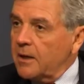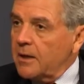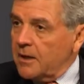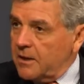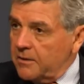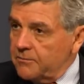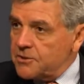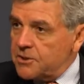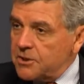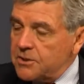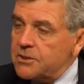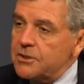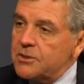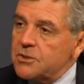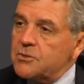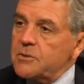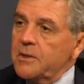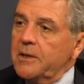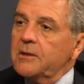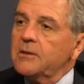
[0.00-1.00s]
gives us the
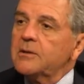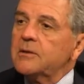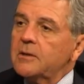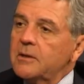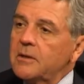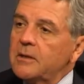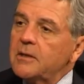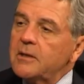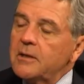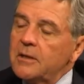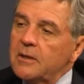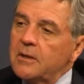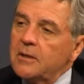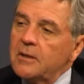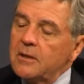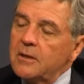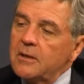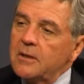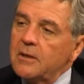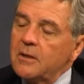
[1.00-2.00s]
strength in
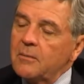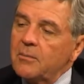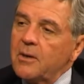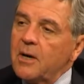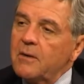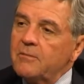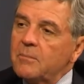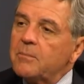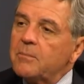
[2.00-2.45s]
the private